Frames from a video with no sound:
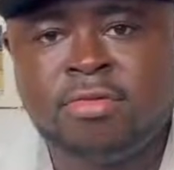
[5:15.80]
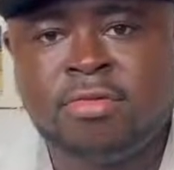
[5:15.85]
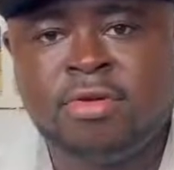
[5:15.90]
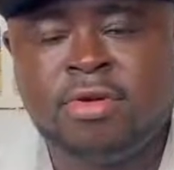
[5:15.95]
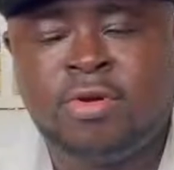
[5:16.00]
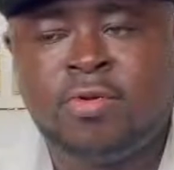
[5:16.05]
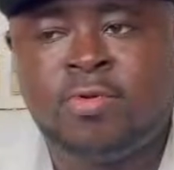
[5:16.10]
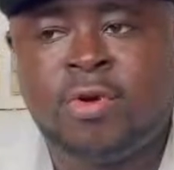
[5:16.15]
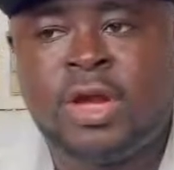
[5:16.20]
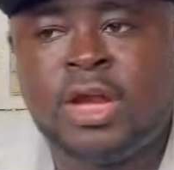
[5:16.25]

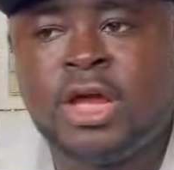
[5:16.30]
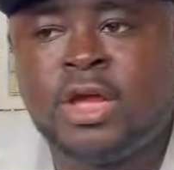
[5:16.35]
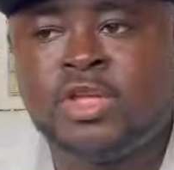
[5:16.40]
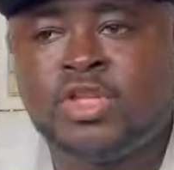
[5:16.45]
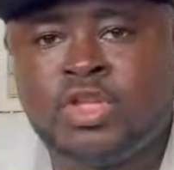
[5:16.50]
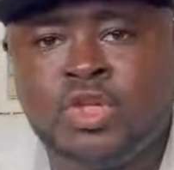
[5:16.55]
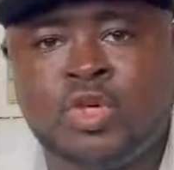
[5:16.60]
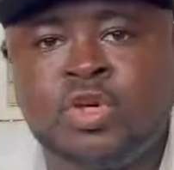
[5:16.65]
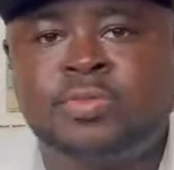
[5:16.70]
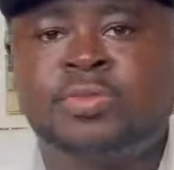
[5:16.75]
whether
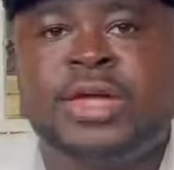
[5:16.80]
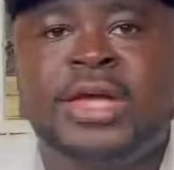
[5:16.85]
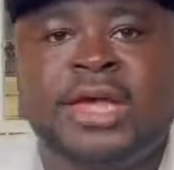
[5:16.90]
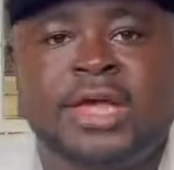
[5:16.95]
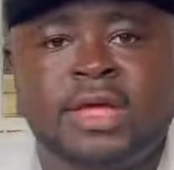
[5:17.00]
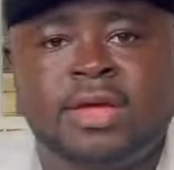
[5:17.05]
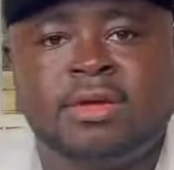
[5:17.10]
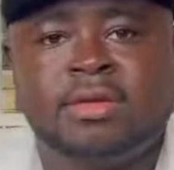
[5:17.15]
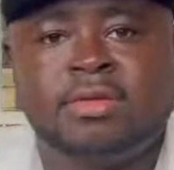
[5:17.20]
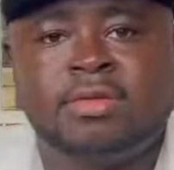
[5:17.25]

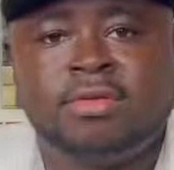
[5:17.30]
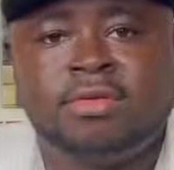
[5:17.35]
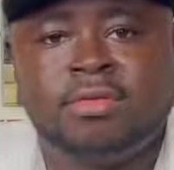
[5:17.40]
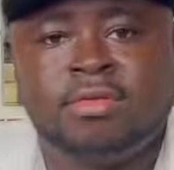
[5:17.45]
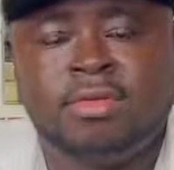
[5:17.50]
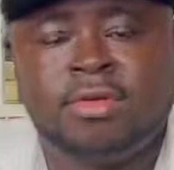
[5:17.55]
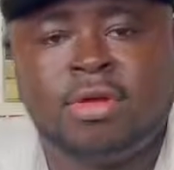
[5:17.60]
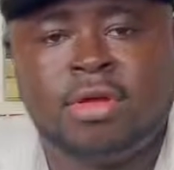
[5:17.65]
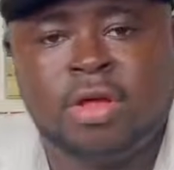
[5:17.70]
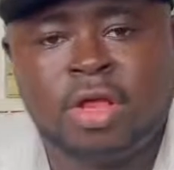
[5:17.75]
Joburg.
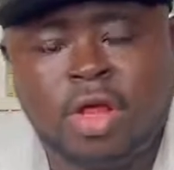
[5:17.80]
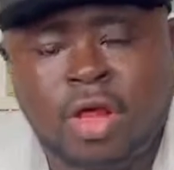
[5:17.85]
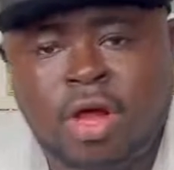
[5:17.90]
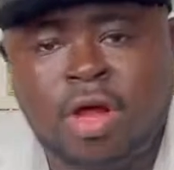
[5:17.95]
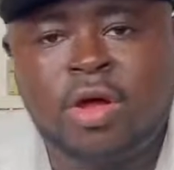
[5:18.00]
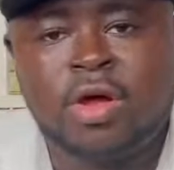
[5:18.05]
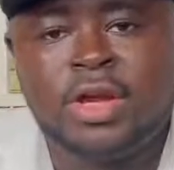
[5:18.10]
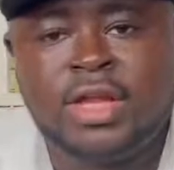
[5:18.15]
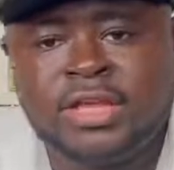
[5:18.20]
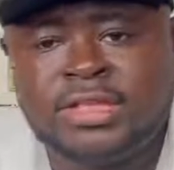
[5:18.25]

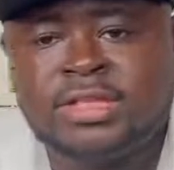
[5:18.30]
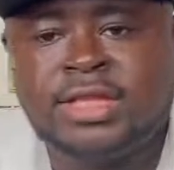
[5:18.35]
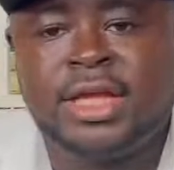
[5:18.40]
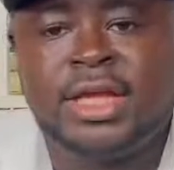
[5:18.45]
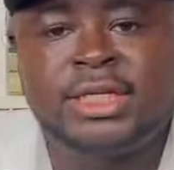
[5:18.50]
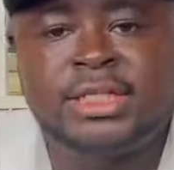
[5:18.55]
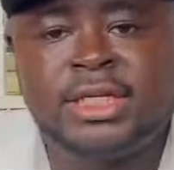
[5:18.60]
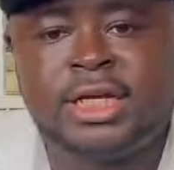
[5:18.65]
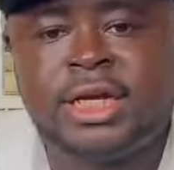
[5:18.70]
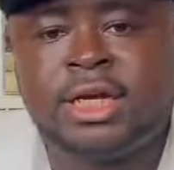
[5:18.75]
All these
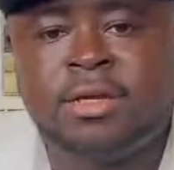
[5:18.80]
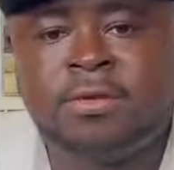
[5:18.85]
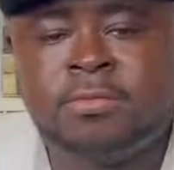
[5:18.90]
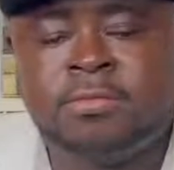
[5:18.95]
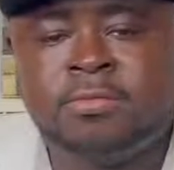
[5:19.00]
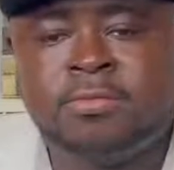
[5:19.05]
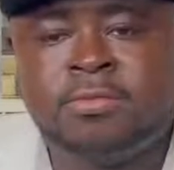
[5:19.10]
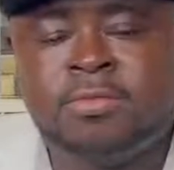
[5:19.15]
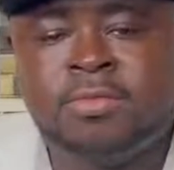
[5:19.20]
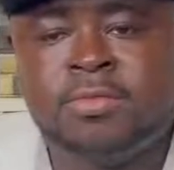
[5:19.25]
data
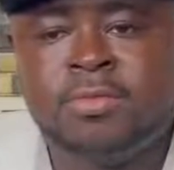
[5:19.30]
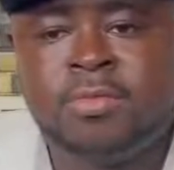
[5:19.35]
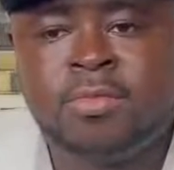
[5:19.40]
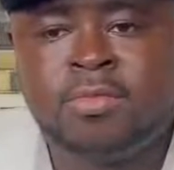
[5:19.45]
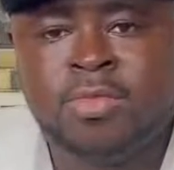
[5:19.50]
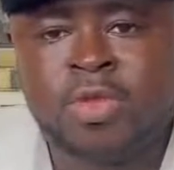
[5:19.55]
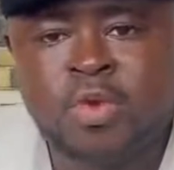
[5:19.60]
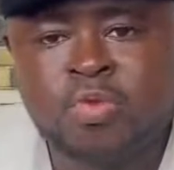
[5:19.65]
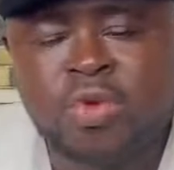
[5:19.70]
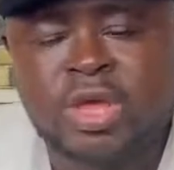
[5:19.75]

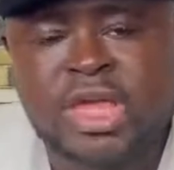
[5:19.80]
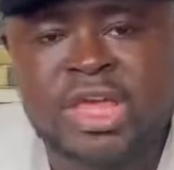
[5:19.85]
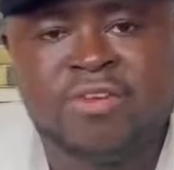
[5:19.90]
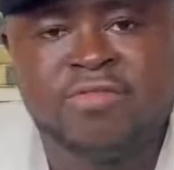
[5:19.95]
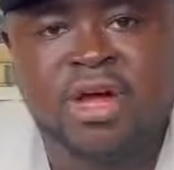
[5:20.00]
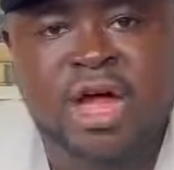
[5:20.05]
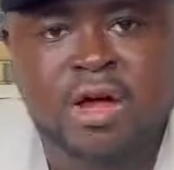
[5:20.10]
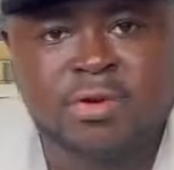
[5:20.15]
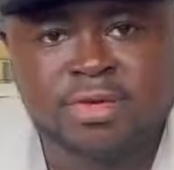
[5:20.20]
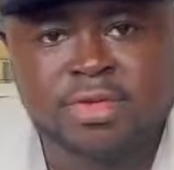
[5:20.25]
we give
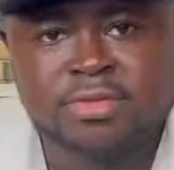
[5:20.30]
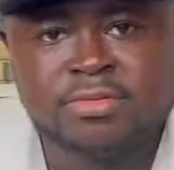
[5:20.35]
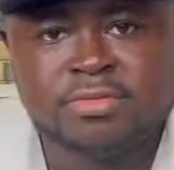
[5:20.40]
out.